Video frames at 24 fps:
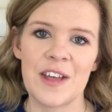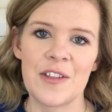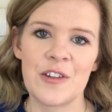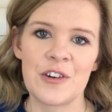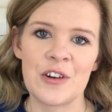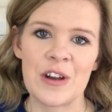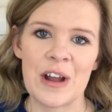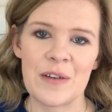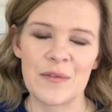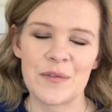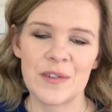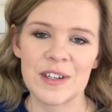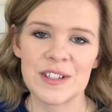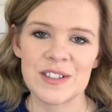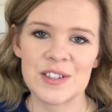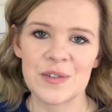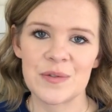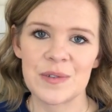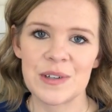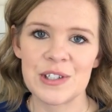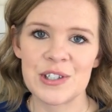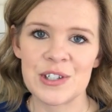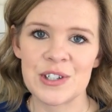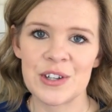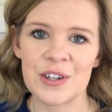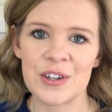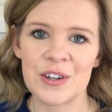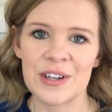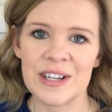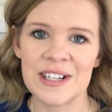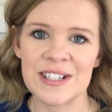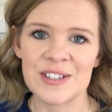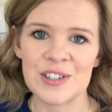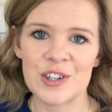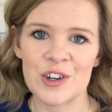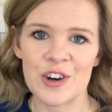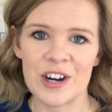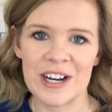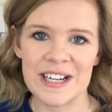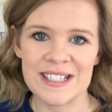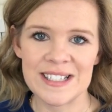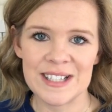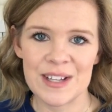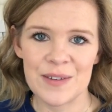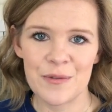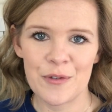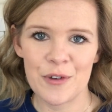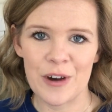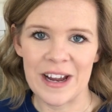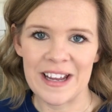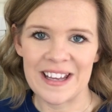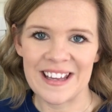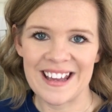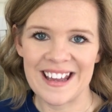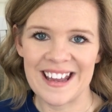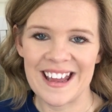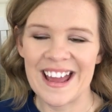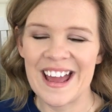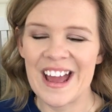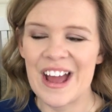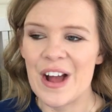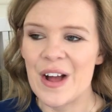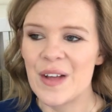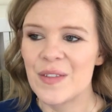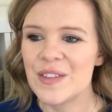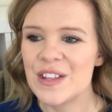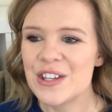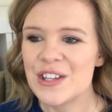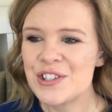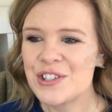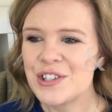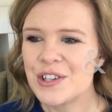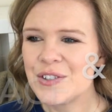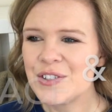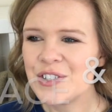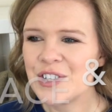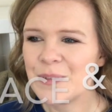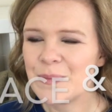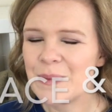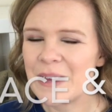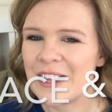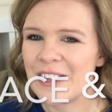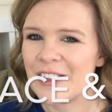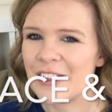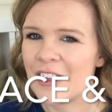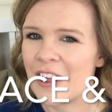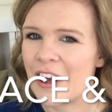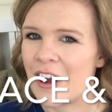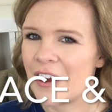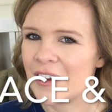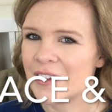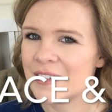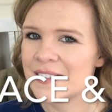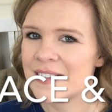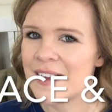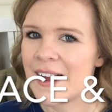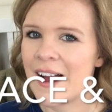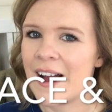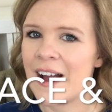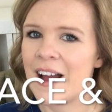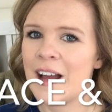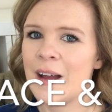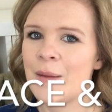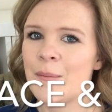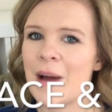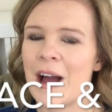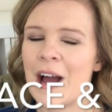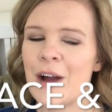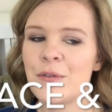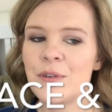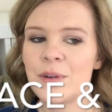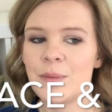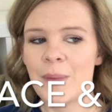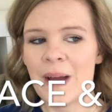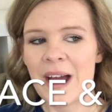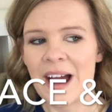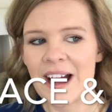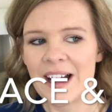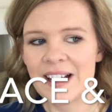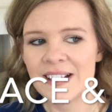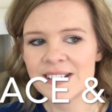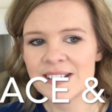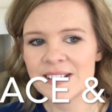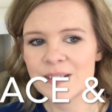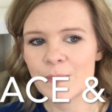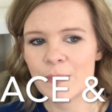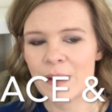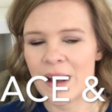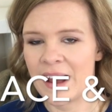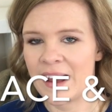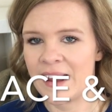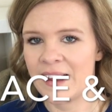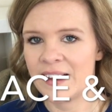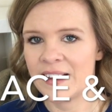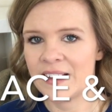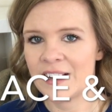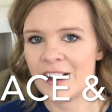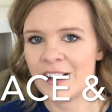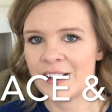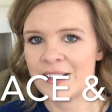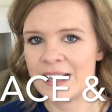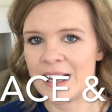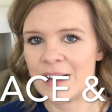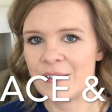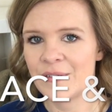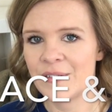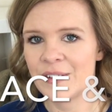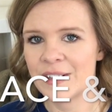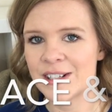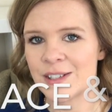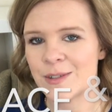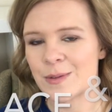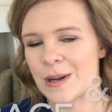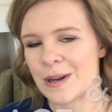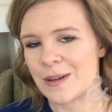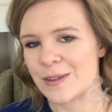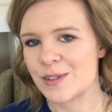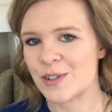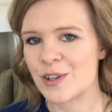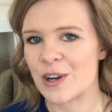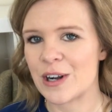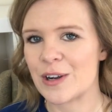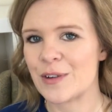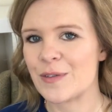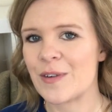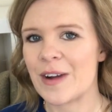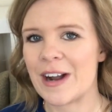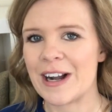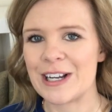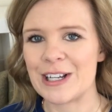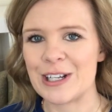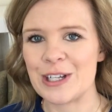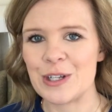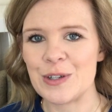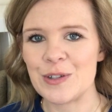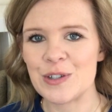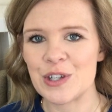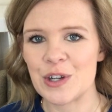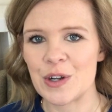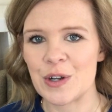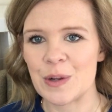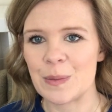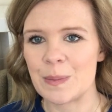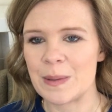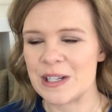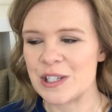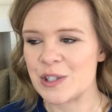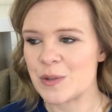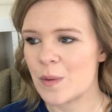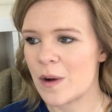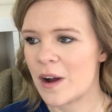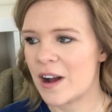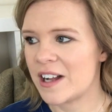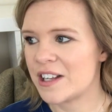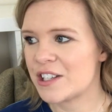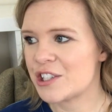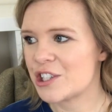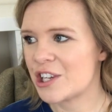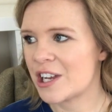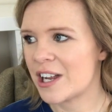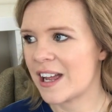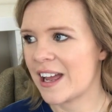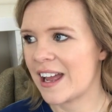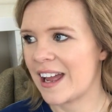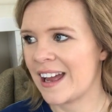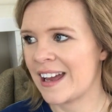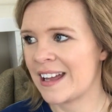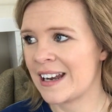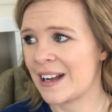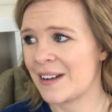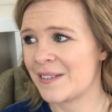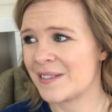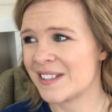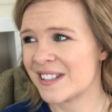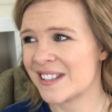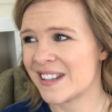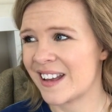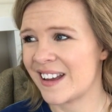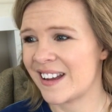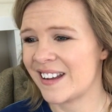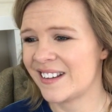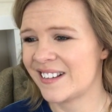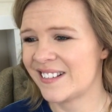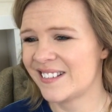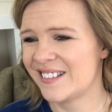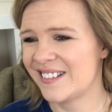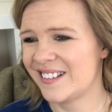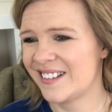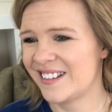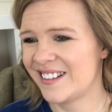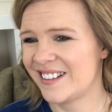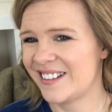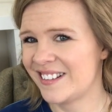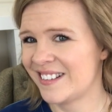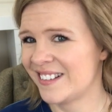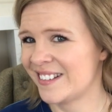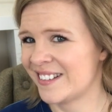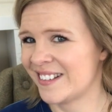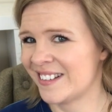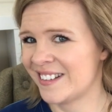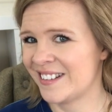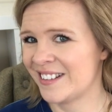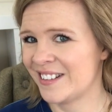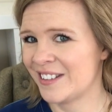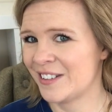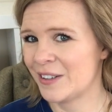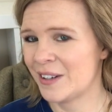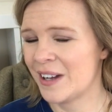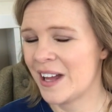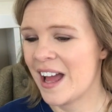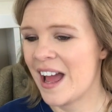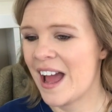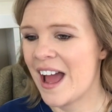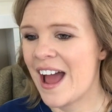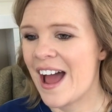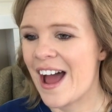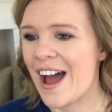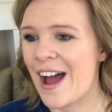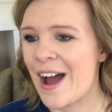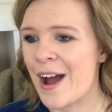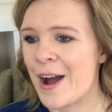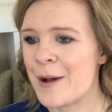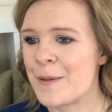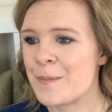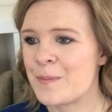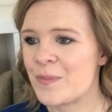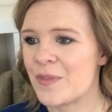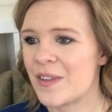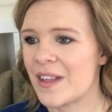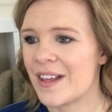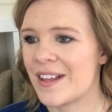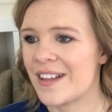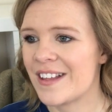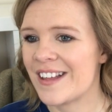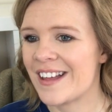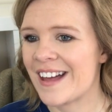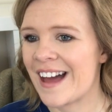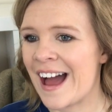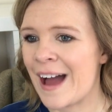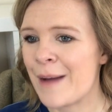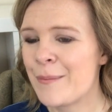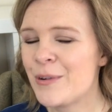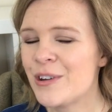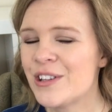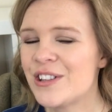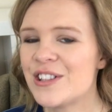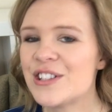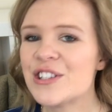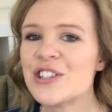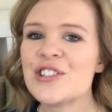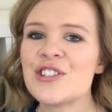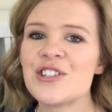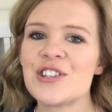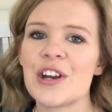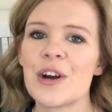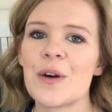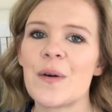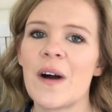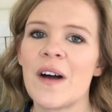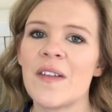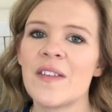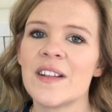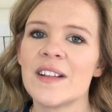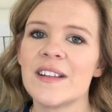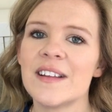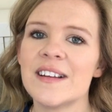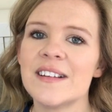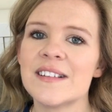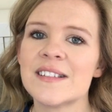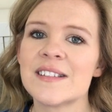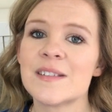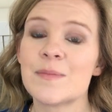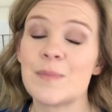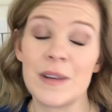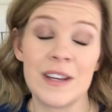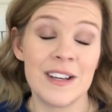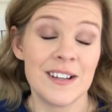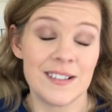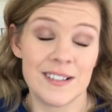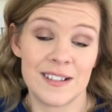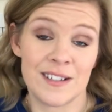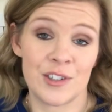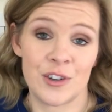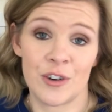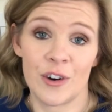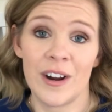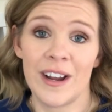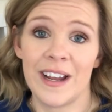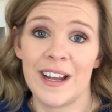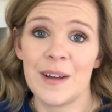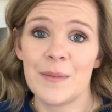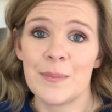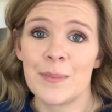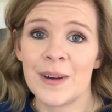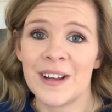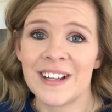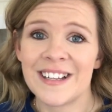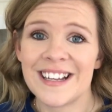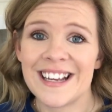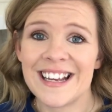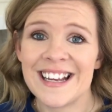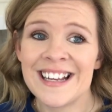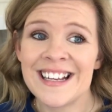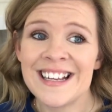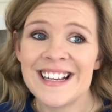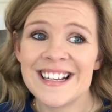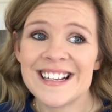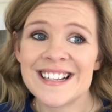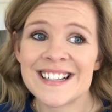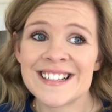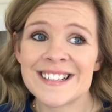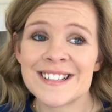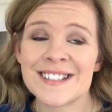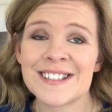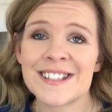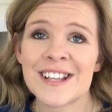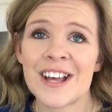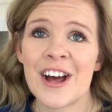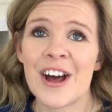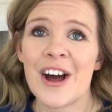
another Netflix original. It's Grace and Frankie. This show took me a long time. I would pass by it on Netflix when I was trying to find a new show to binge watch, and I was like, eh, I don't know. Um, I put this show on the list because it's great, but it is